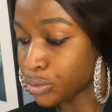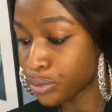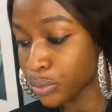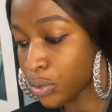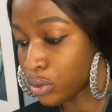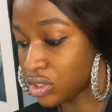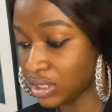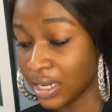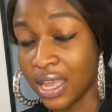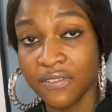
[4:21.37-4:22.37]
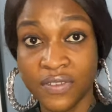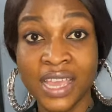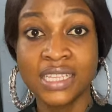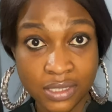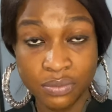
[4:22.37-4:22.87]
Tuwo
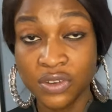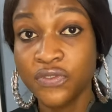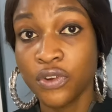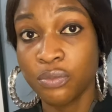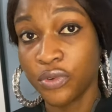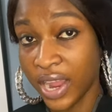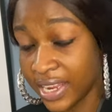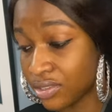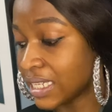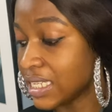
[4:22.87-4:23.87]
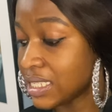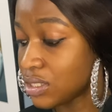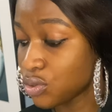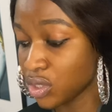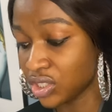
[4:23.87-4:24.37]
shinkafa is made from rice, is
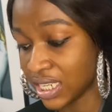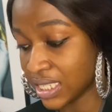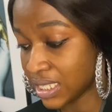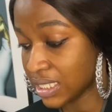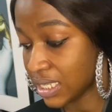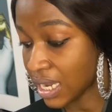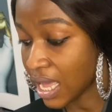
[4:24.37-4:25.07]
216